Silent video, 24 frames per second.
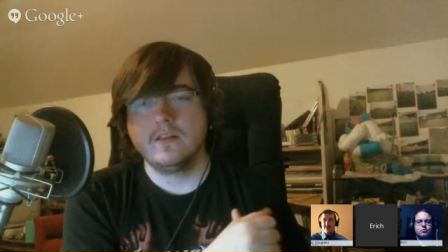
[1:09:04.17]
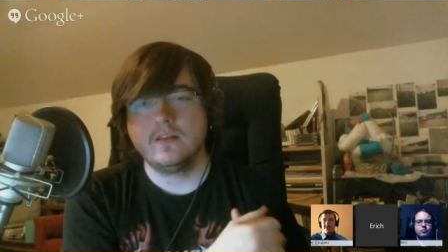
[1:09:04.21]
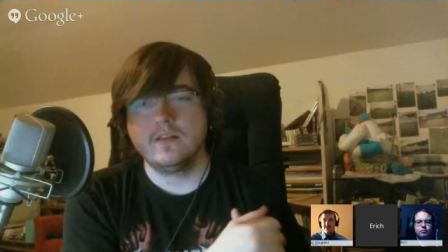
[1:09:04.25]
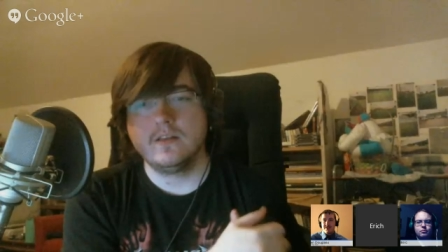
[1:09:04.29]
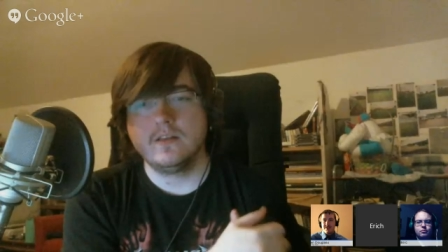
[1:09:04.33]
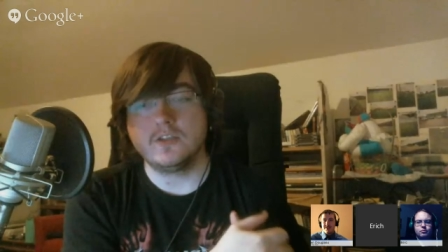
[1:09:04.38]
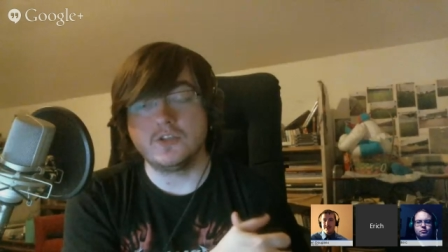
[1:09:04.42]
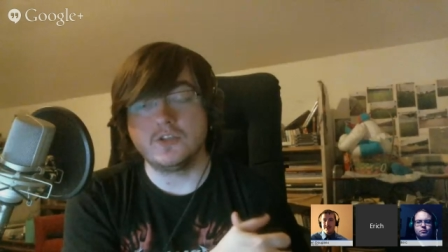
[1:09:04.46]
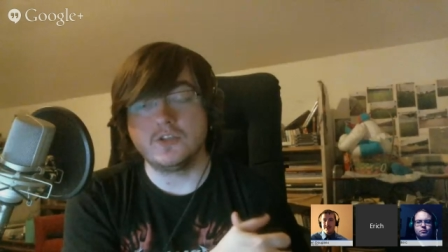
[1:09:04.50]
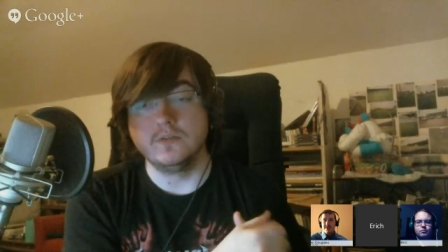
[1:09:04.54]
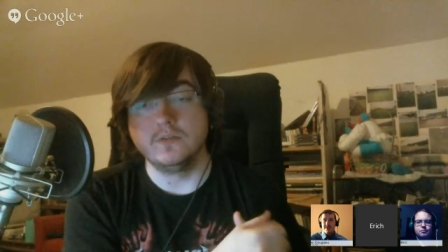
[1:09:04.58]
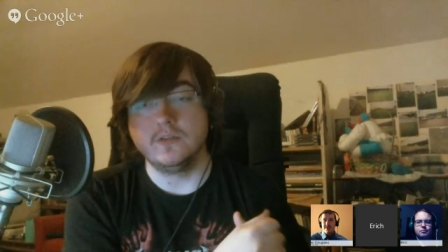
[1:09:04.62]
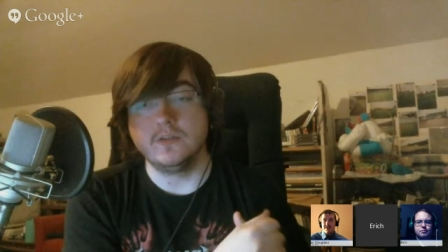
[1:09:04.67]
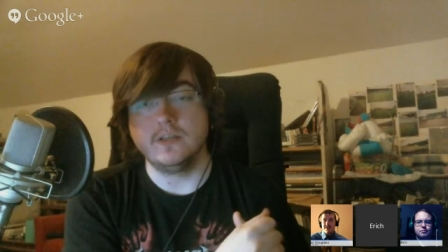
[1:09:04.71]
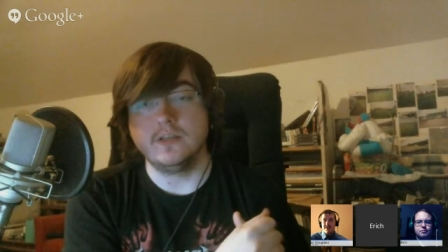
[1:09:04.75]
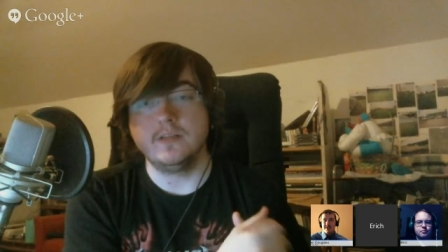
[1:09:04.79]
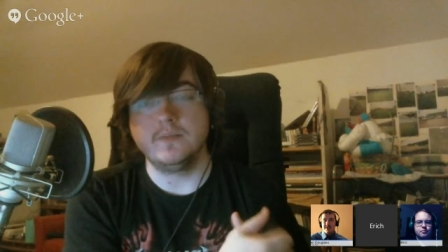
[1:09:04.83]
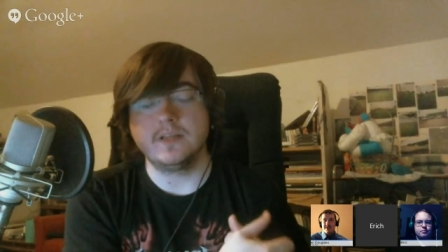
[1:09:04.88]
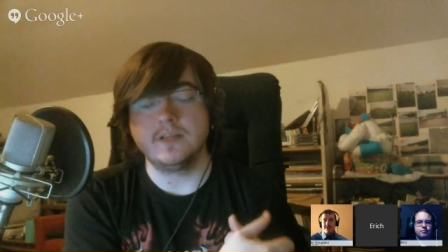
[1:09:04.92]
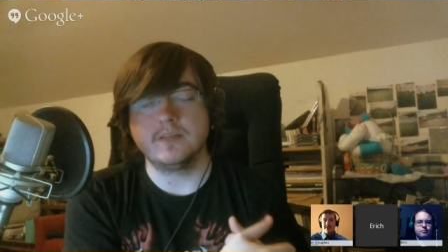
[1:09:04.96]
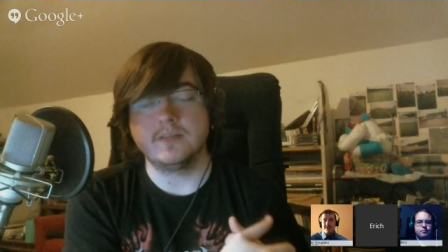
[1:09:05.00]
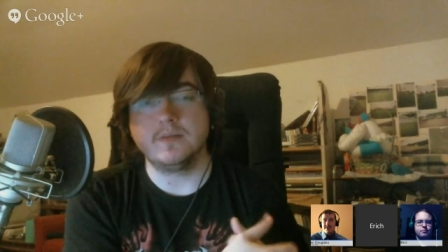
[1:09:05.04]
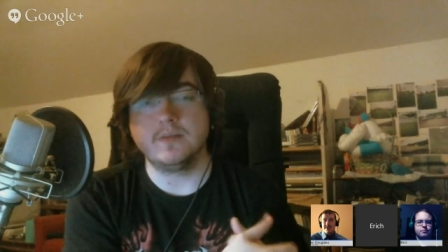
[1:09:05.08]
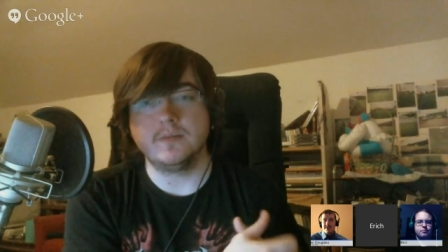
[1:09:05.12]
It's true, they did
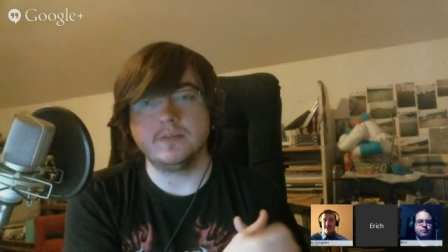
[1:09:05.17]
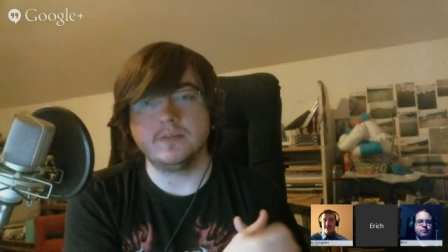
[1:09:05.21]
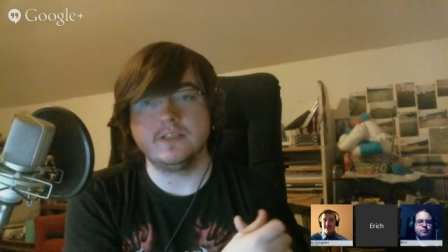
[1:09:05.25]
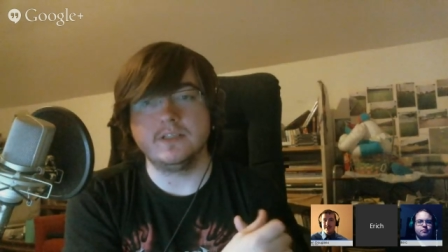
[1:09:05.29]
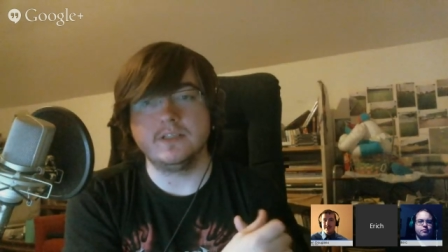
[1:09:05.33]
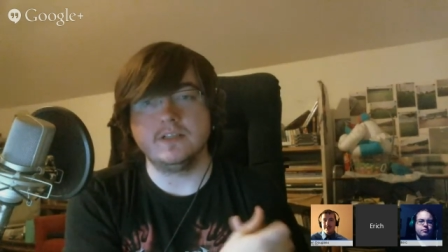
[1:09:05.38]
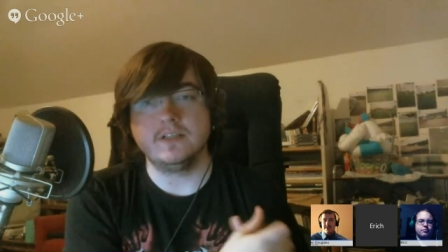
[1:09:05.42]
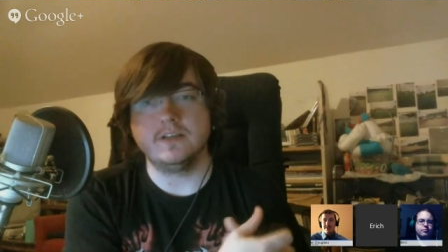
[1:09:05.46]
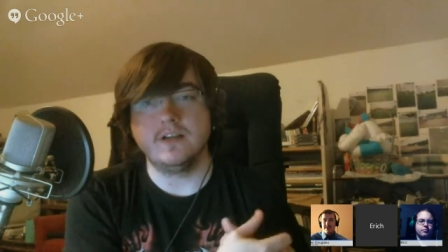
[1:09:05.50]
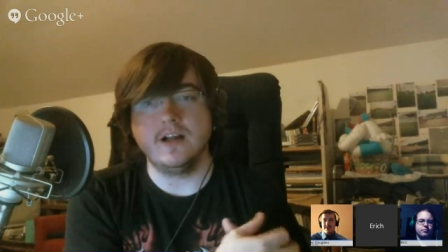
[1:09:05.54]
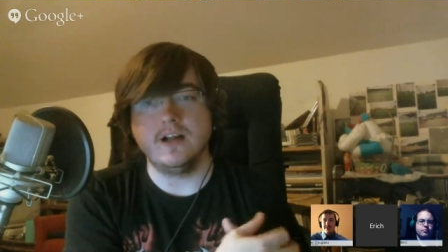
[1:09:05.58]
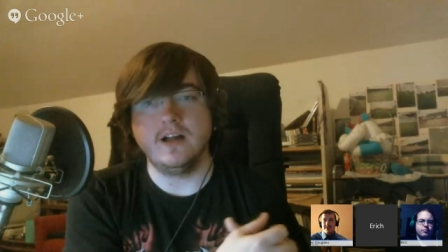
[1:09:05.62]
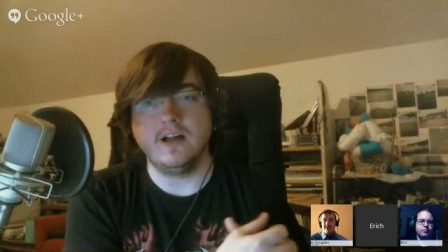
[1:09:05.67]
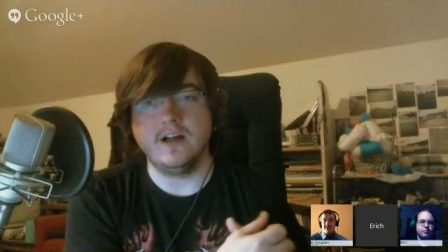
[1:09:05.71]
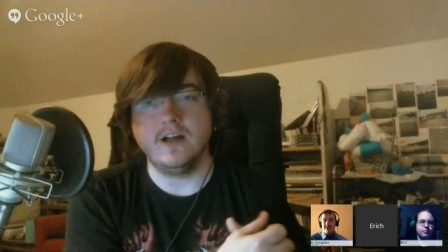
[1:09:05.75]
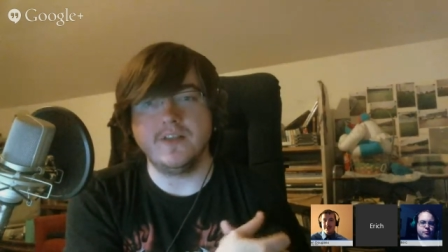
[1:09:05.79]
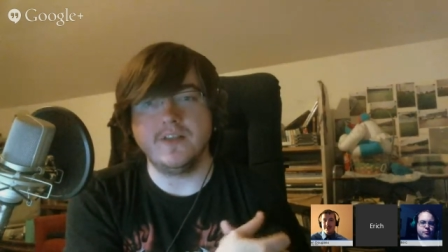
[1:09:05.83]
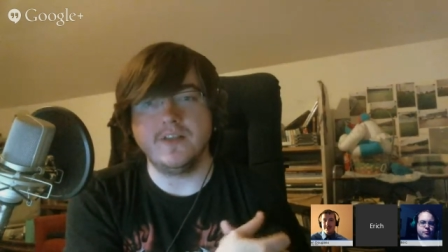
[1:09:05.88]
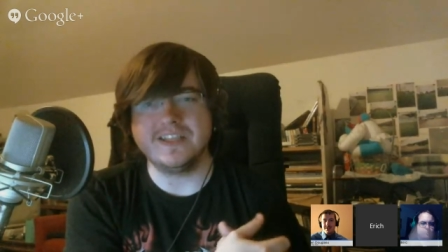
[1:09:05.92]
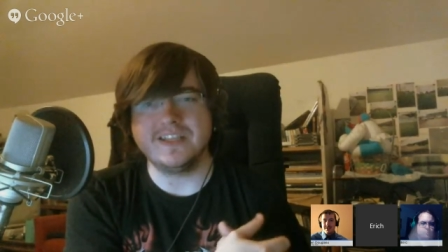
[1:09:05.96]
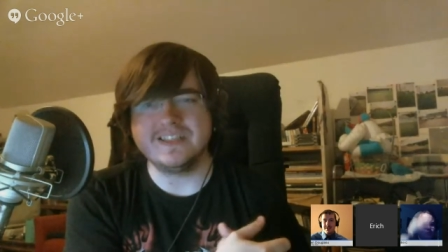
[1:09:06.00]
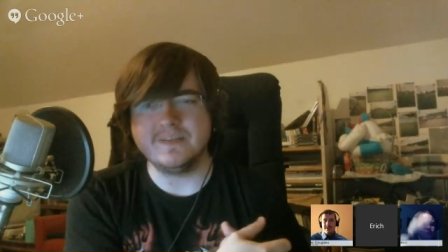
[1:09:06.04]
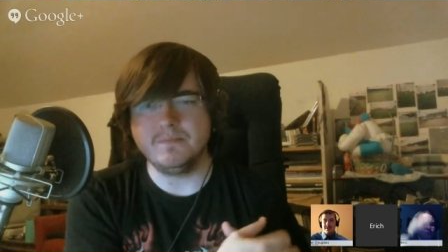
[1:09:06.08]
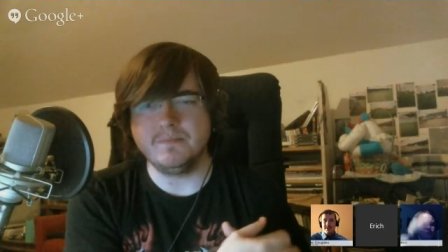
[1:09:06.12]
make Puppeteer.
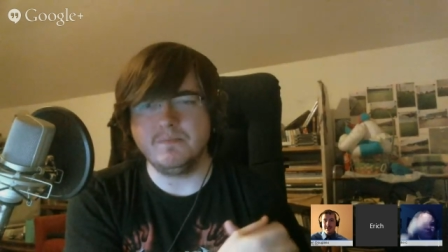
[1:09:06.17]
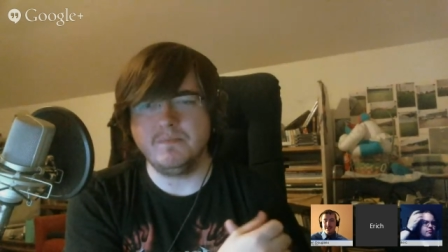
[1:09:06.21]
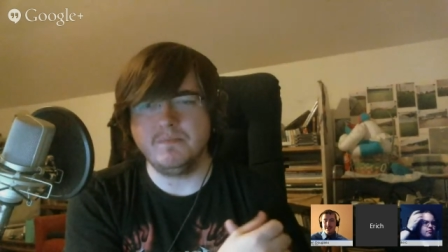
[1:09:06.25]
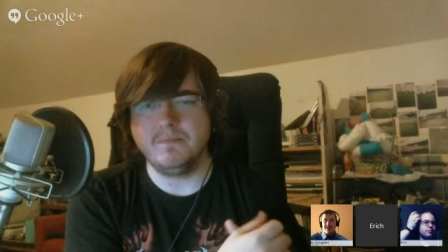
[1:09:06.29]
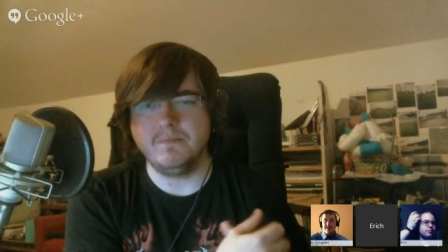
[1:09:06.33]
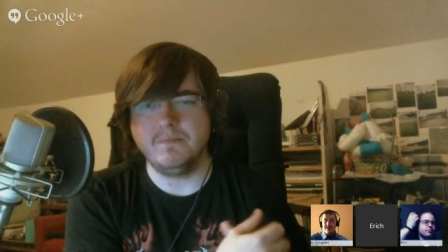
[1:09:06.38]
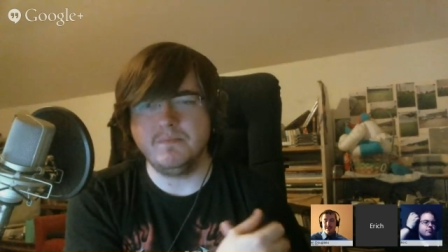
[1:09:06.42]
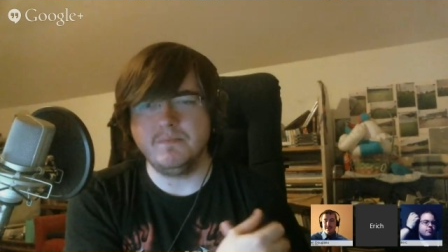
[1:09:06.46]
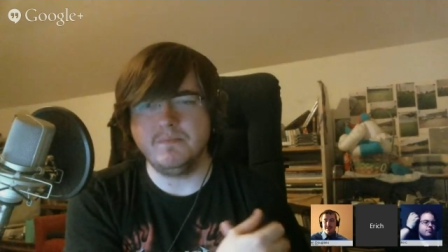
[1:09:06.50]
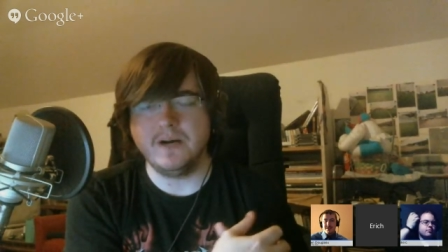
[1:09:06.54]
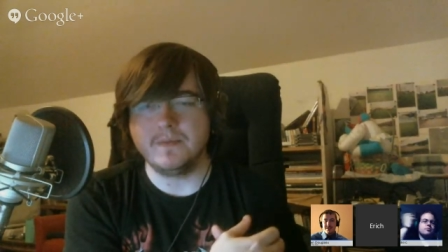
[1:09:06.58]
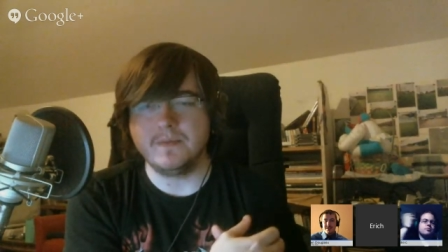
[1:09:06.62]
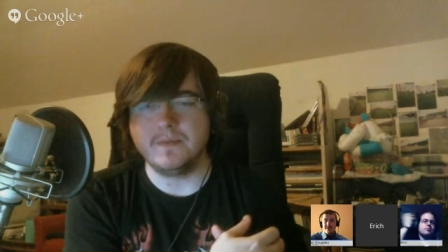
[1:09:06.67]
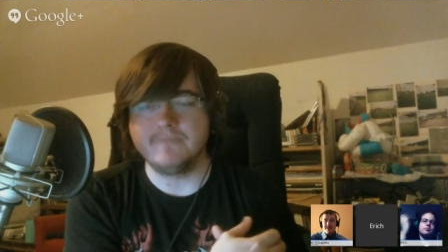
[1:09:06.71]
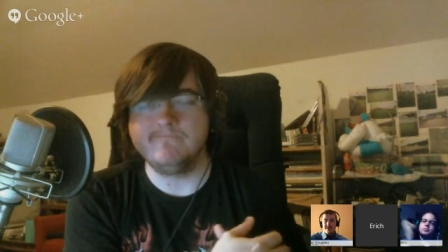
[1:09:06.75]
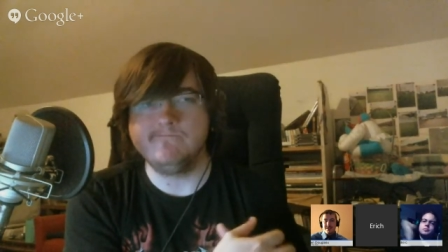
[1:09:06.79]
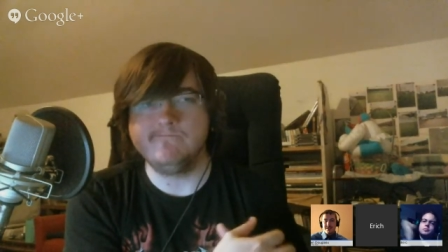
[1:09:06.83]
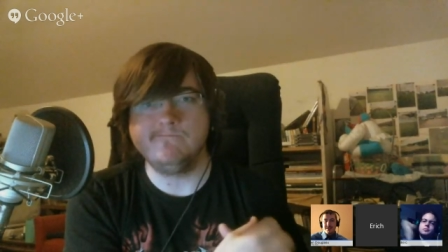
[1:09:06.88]
That's a bump.